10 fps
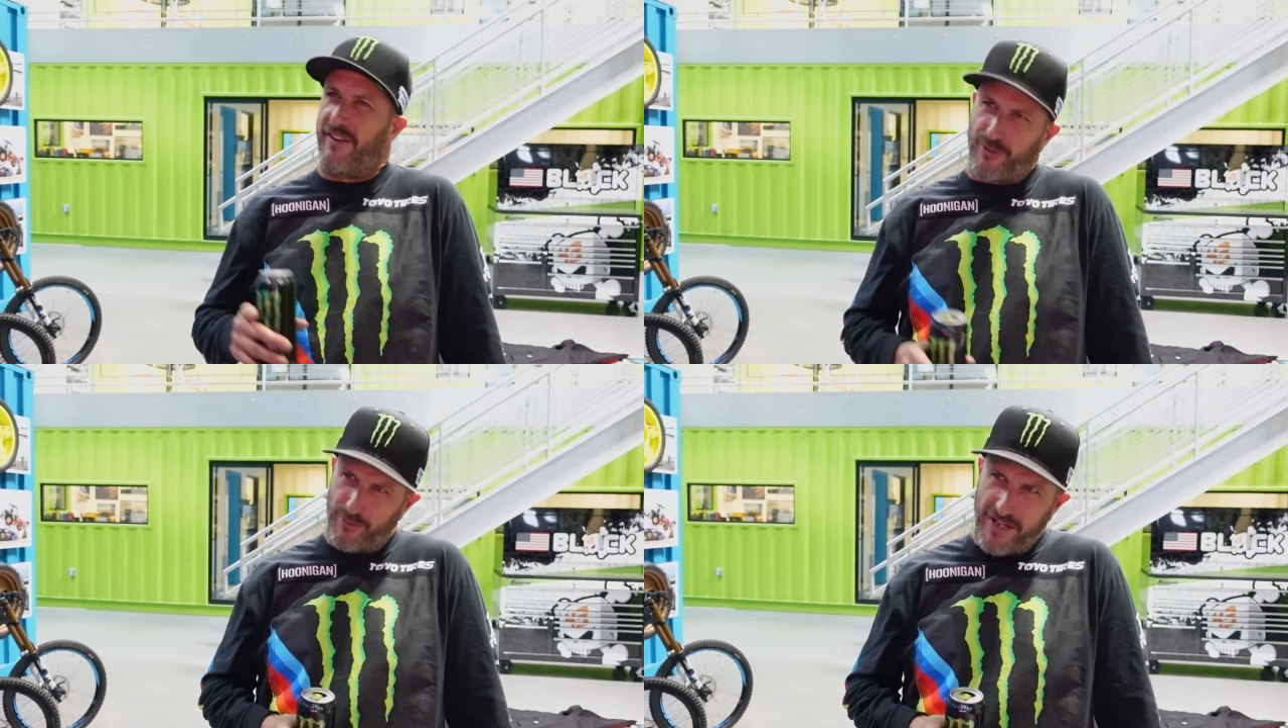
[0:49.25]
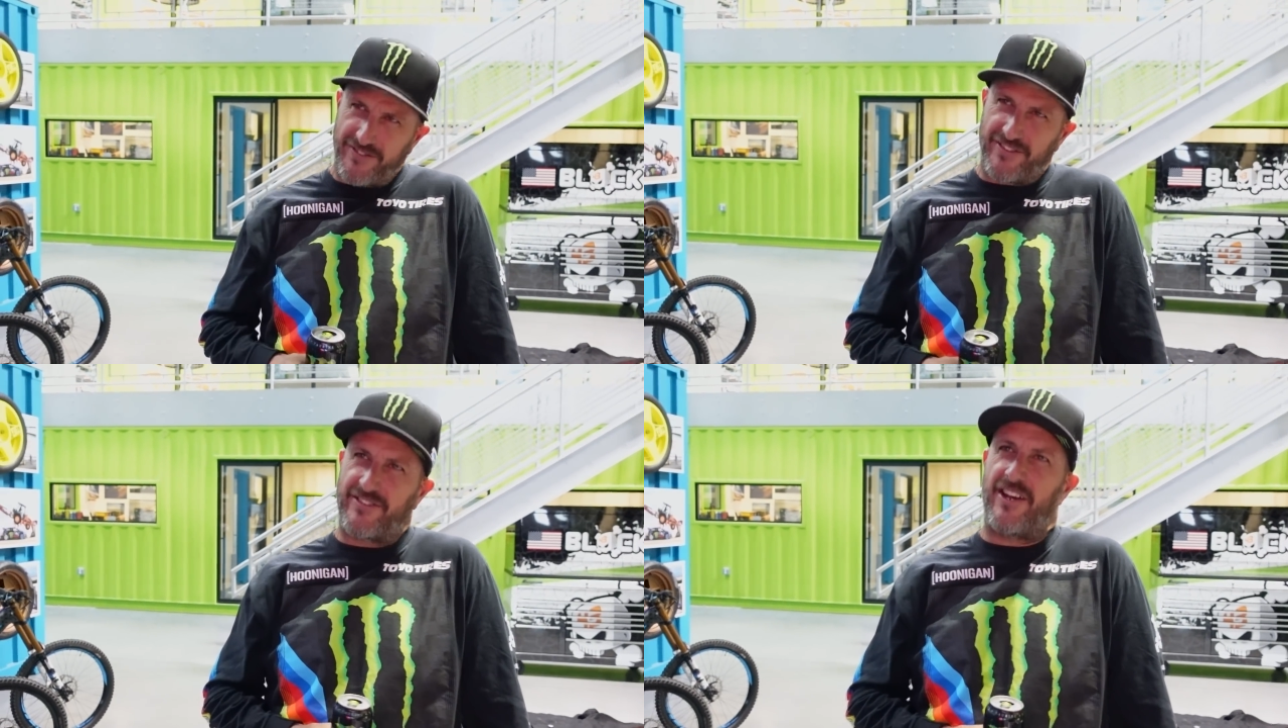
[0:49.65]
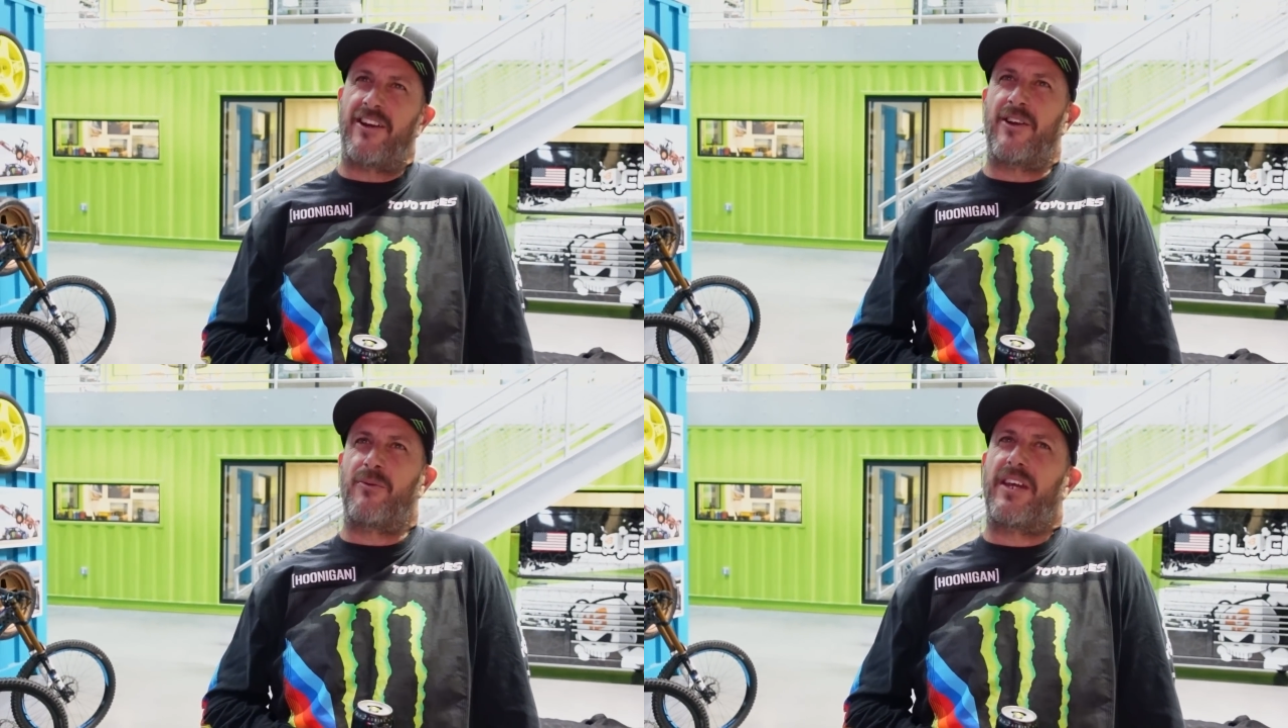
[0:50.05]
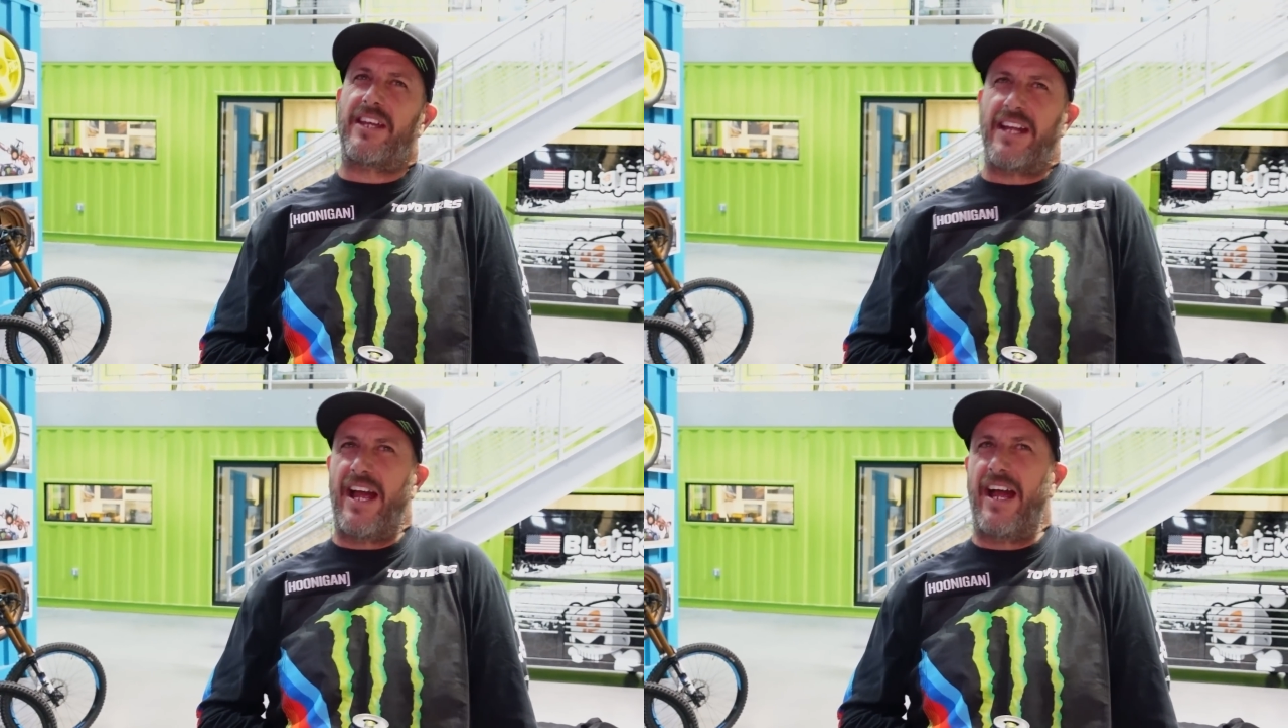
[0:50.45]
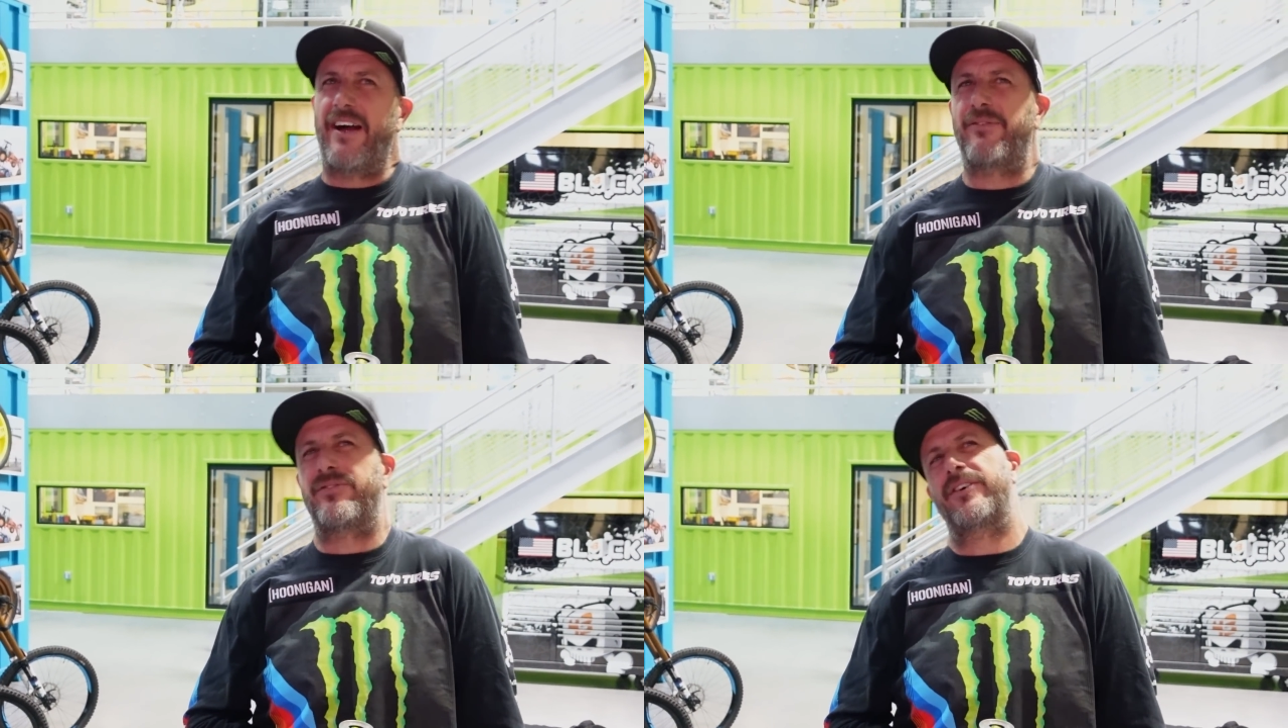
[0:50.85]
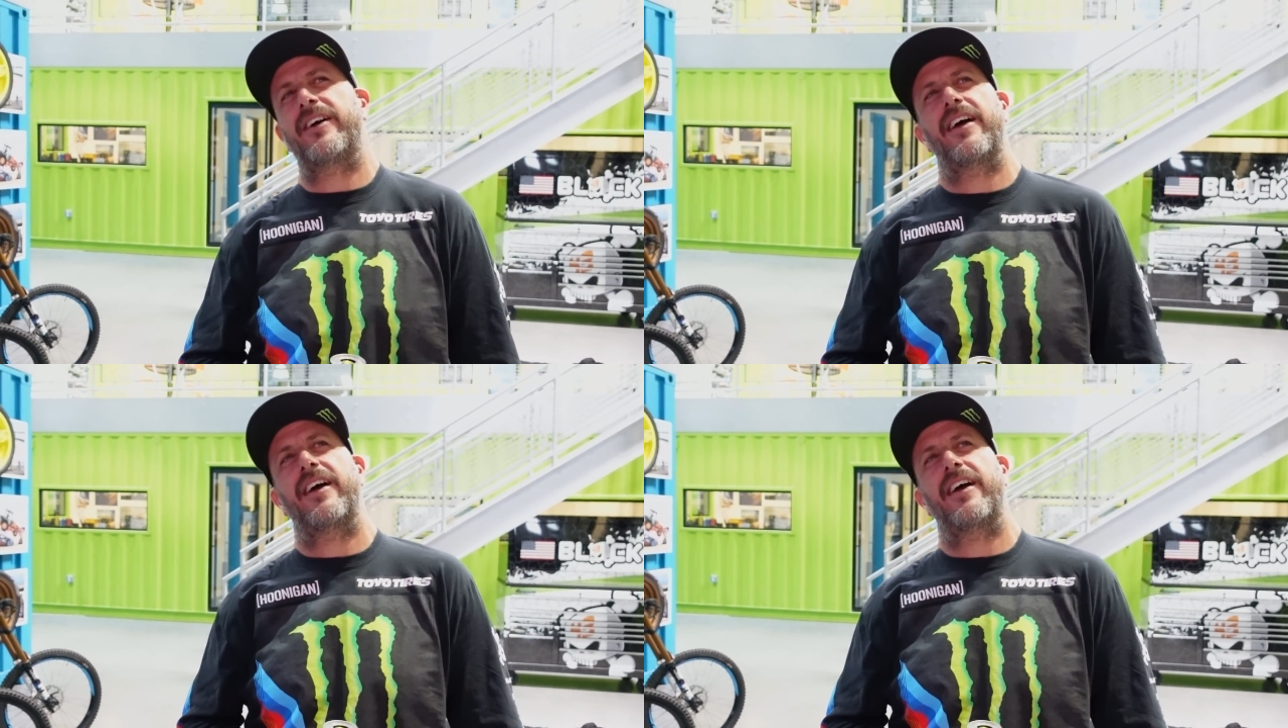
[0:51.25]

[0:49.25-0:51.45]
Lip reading: to race this car in a week and a half.